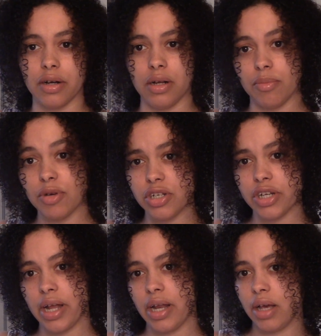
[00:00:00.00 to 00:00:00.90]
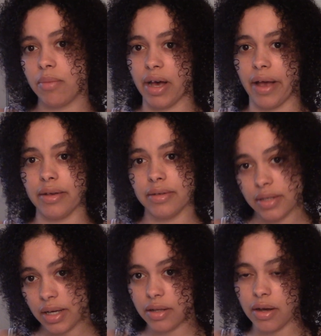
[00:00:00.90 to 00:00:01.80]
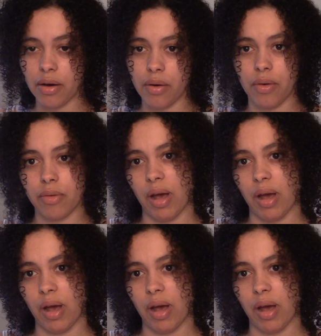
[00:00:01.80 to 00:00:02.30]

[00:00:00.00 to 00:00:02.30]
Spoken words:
appreciating my skin tone,